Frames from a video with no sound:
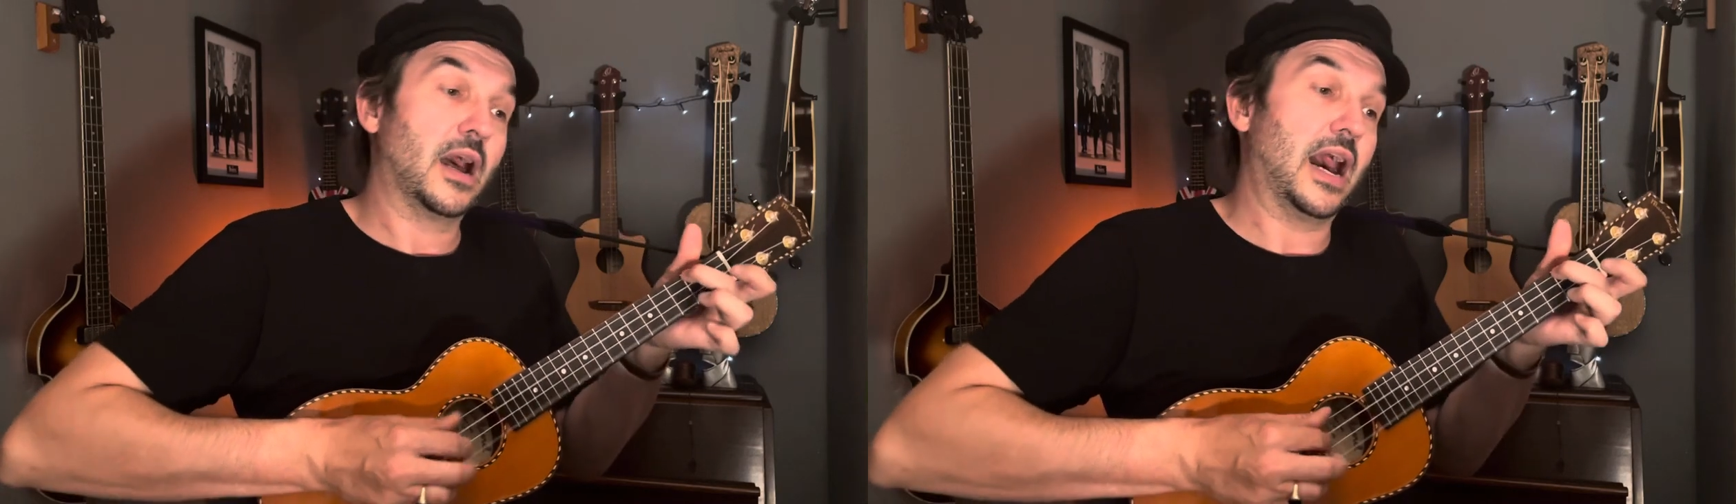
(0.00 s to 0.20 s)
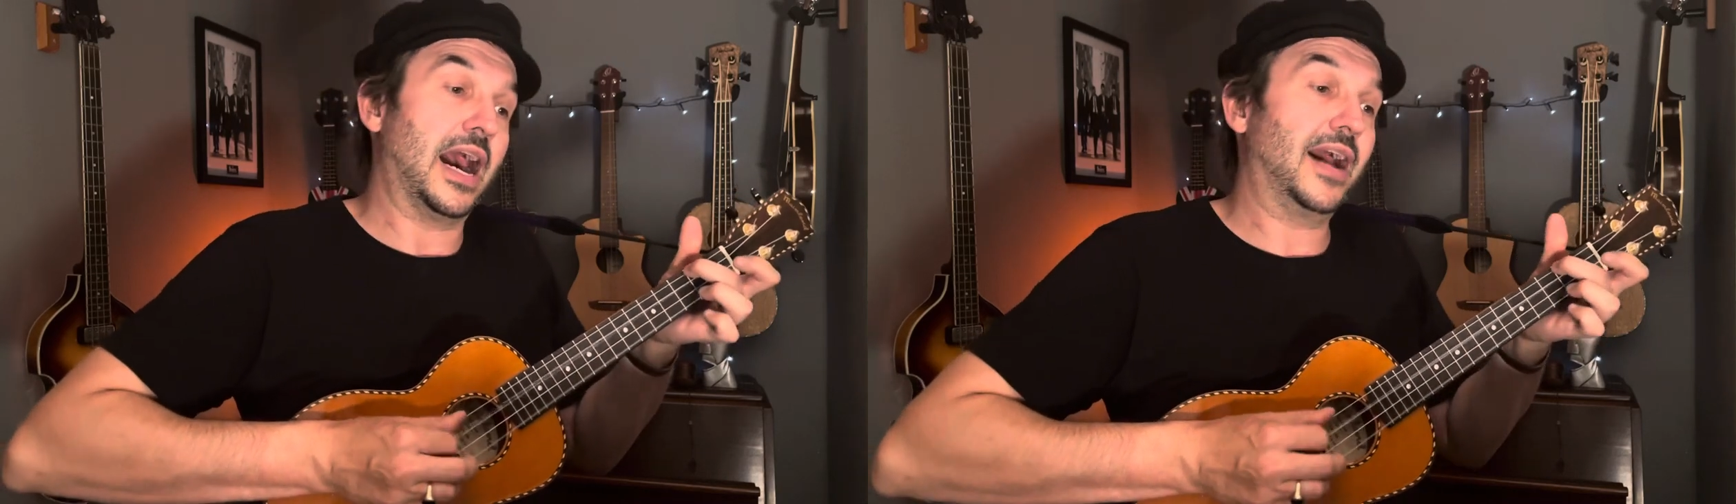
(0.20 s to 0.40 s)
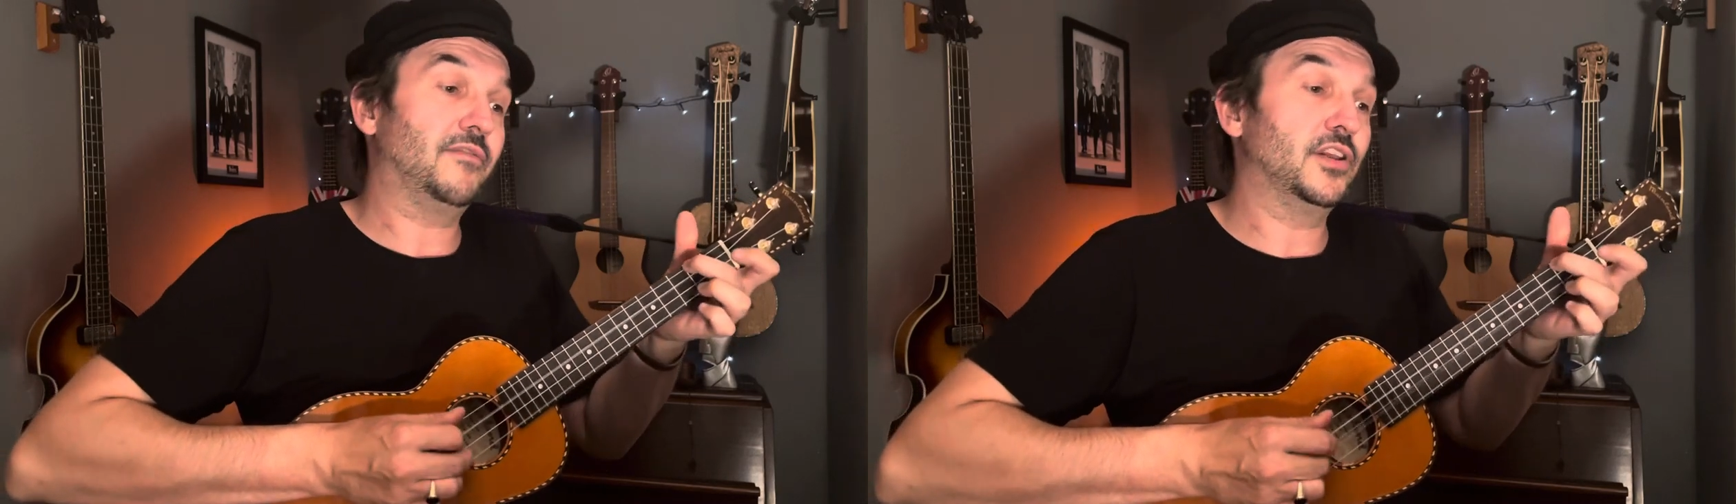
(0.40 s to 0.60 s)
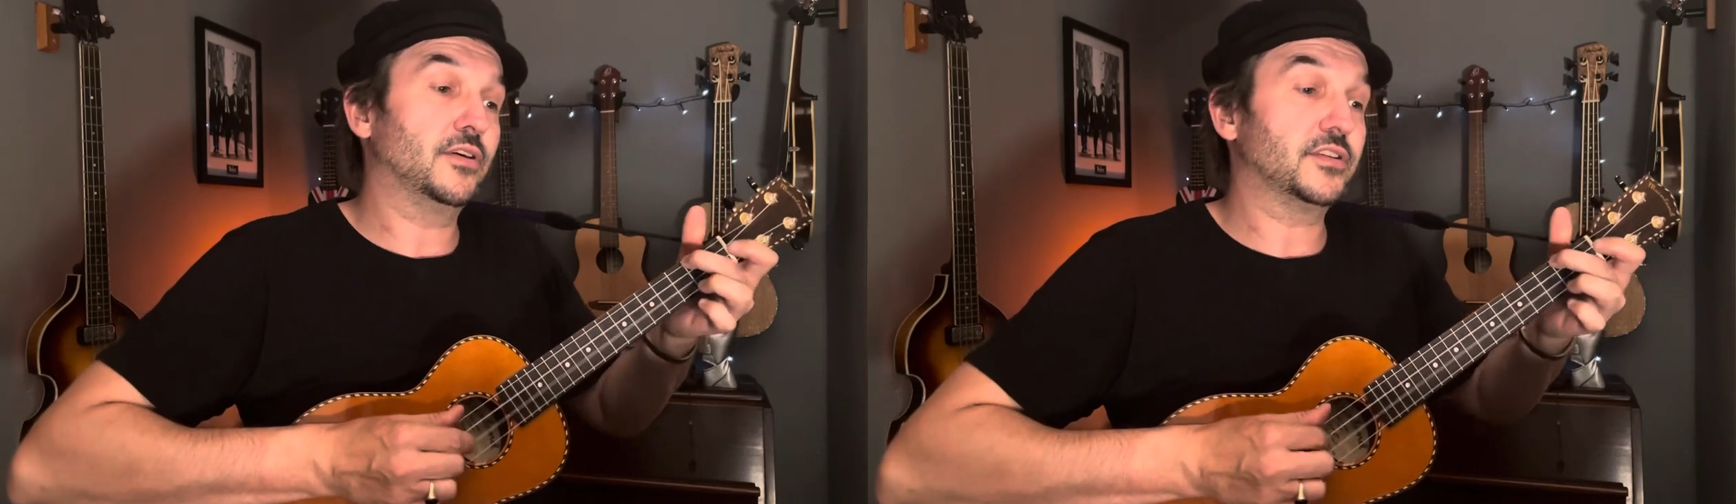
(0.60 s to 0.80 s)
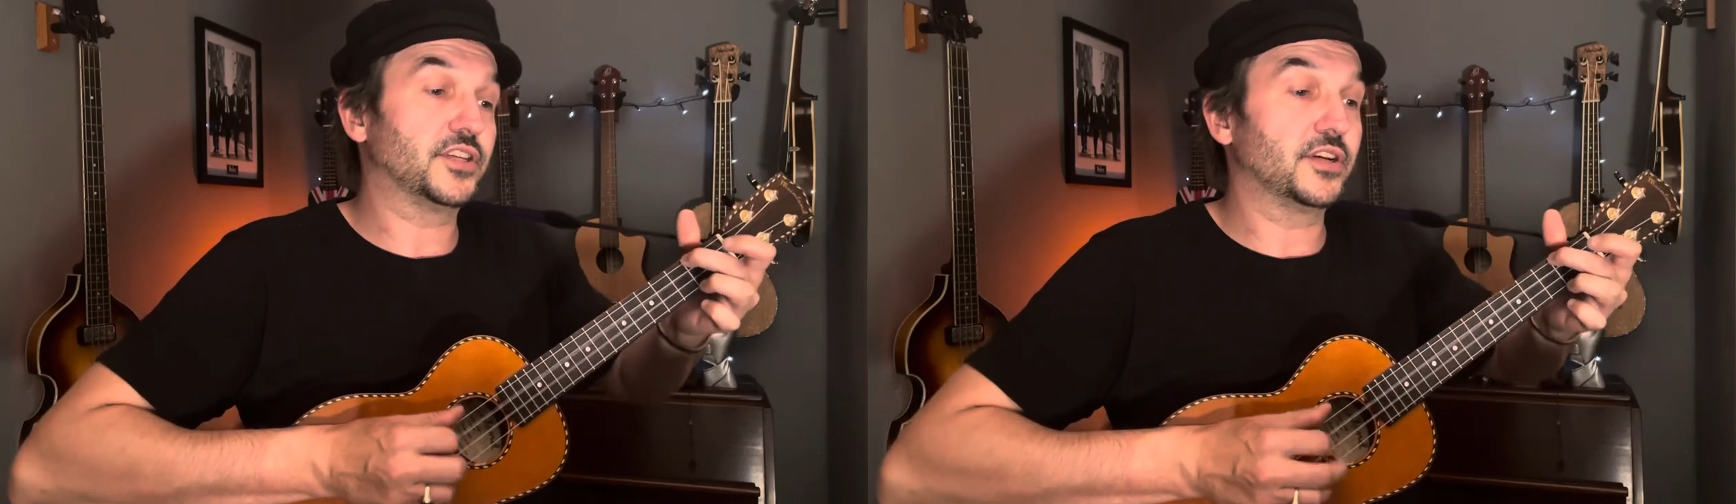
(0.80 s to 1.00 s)
I've
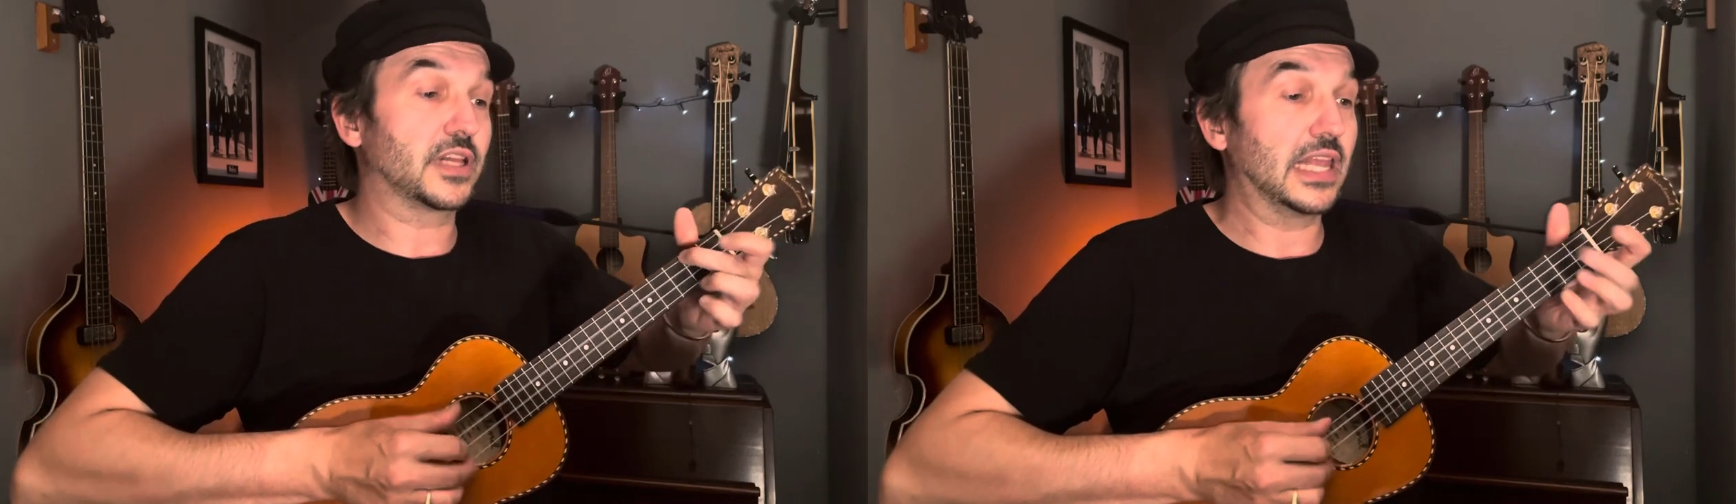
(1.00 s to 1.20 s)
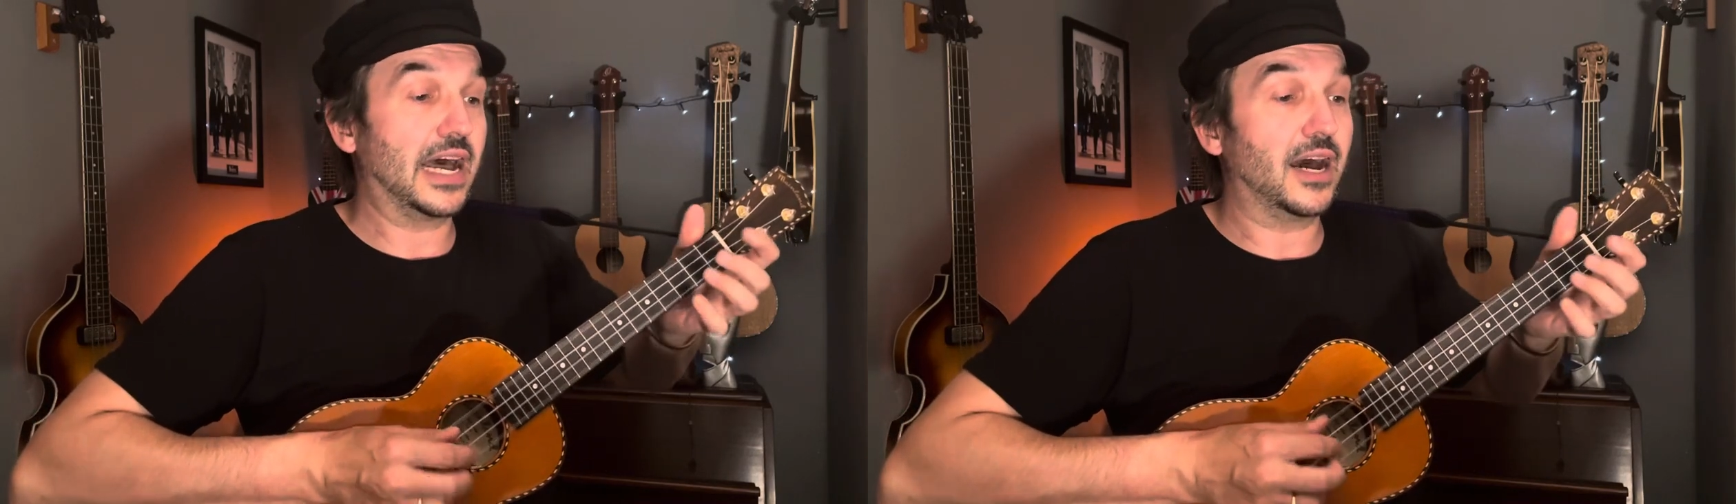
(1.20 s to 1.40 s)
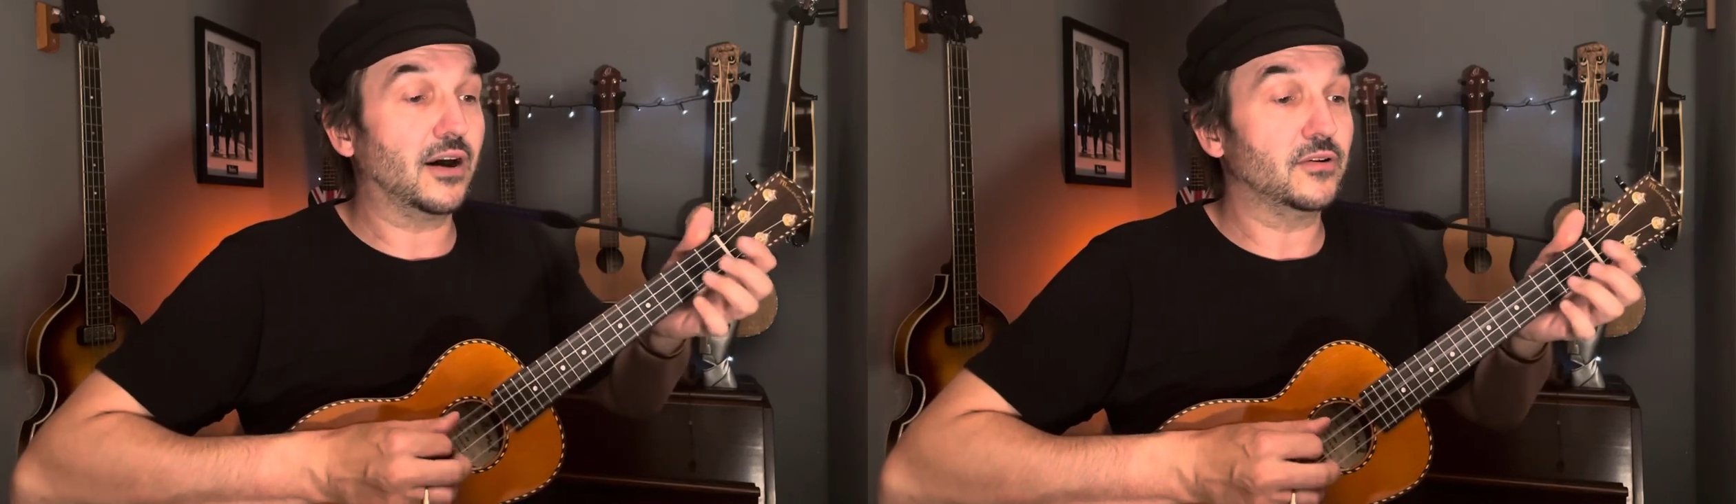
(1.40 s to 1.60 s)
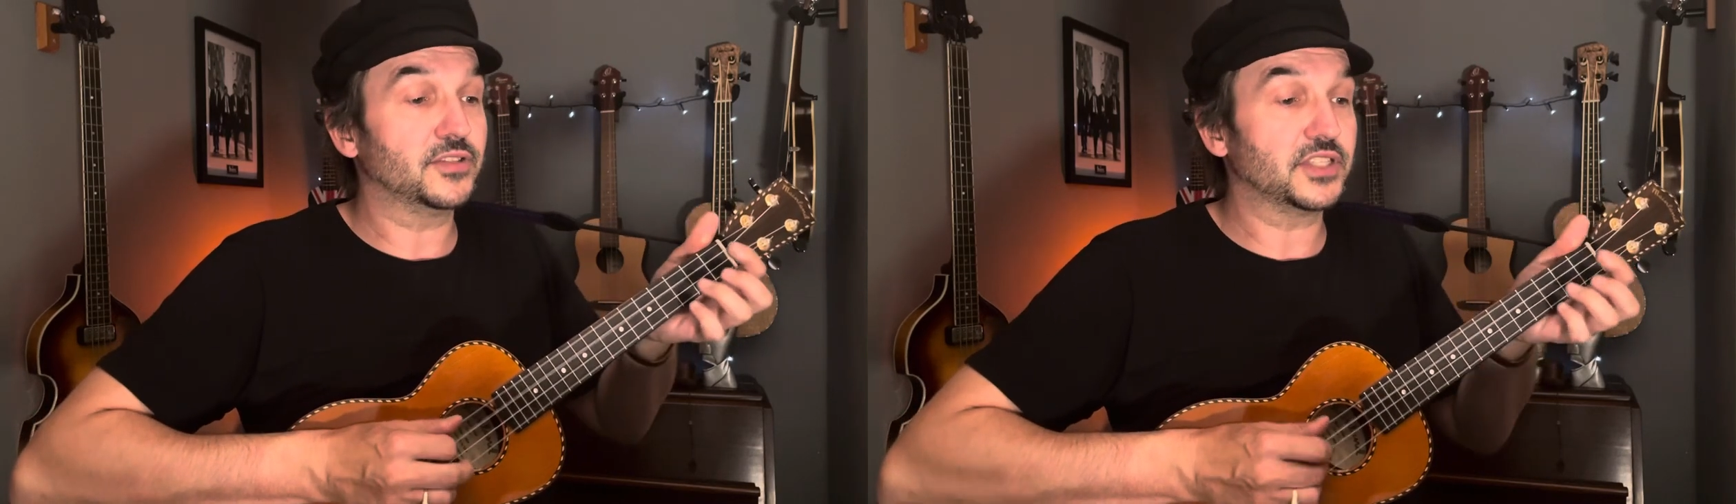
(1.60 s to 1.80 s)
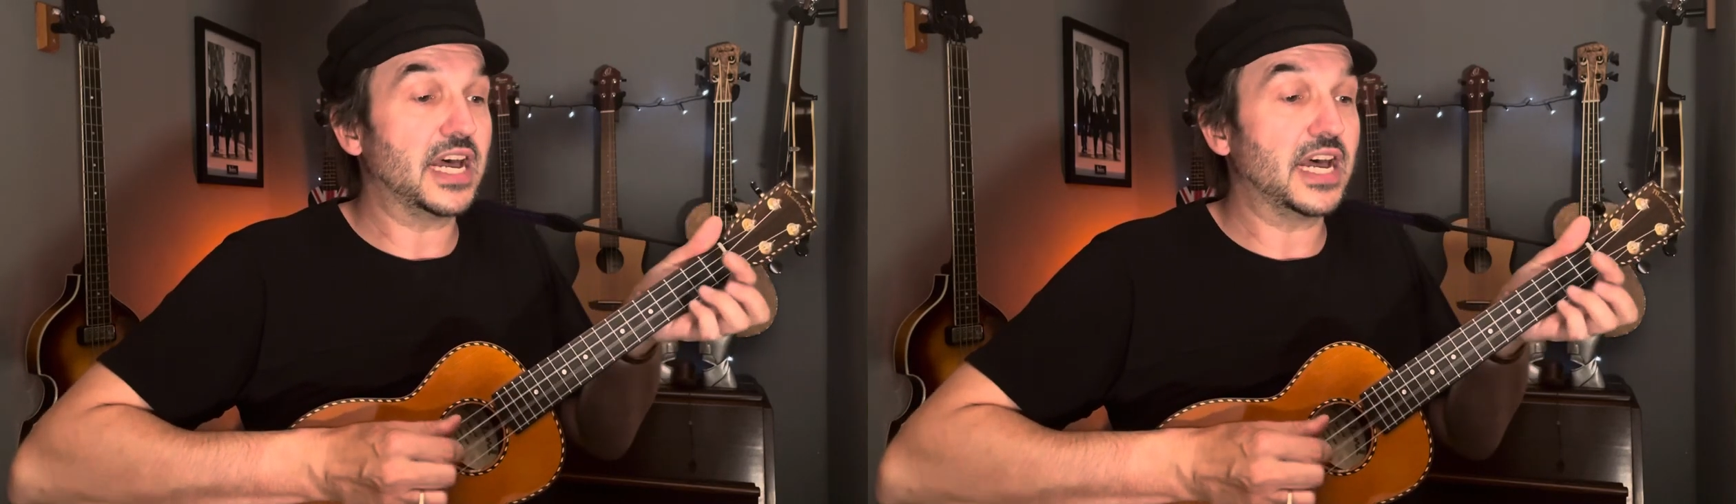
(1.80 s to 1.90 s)
looked at clouds